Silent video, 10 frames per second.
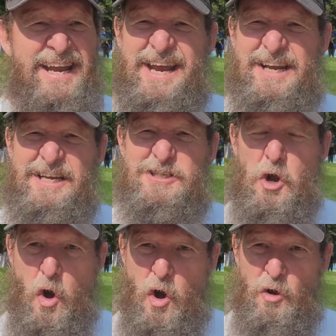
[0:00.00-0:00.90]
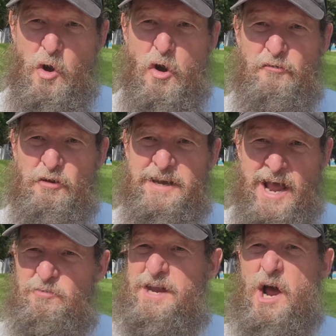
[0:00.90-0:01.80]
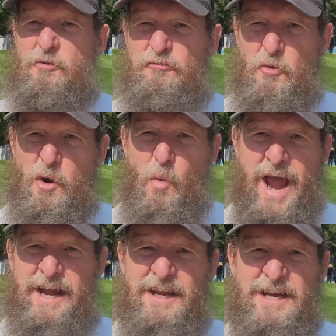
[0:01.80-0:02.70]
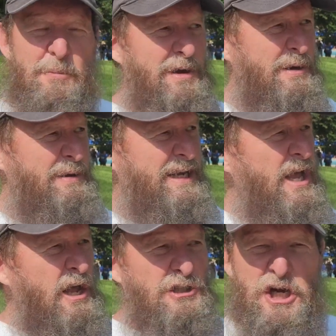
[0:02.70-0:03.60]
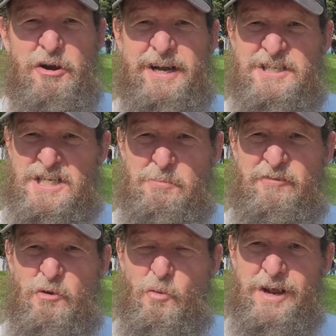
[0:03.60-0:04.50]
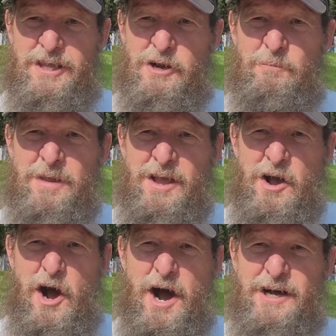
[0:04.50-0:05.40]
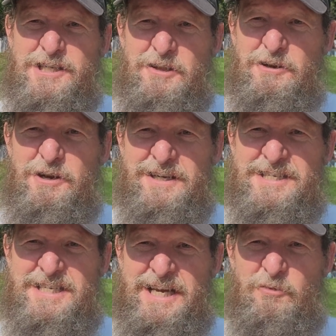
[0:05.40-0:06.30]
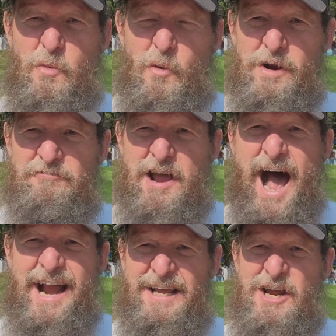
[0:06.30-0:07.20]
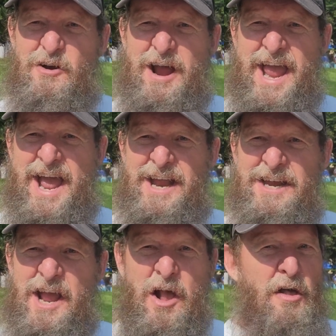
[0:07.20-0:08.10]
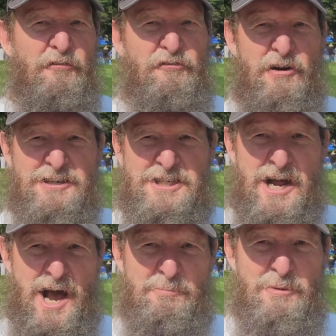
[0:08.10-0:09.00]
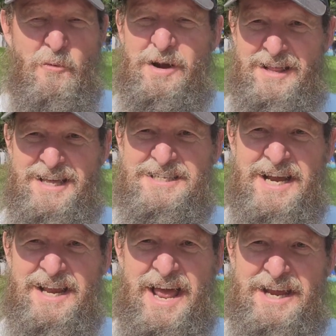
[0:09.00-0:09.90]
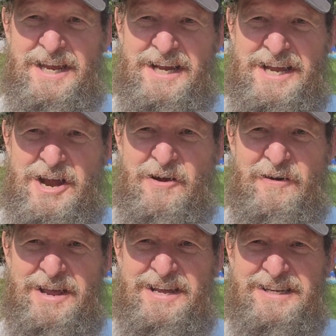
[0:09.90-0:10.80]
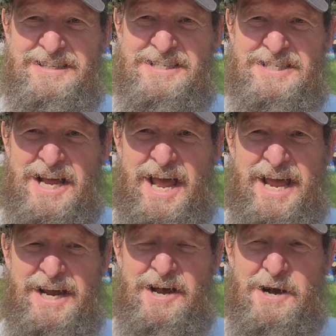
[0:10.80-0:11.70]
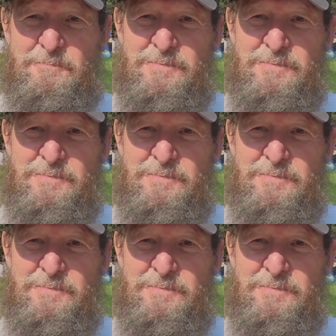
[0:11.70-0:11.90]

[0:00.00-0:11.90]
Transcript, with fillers: it is all over downtown Fort Wayne, and I'm going to be sharing some of it with you so that you can see what we've got here. And first up, one of the things I'd like you to hear is a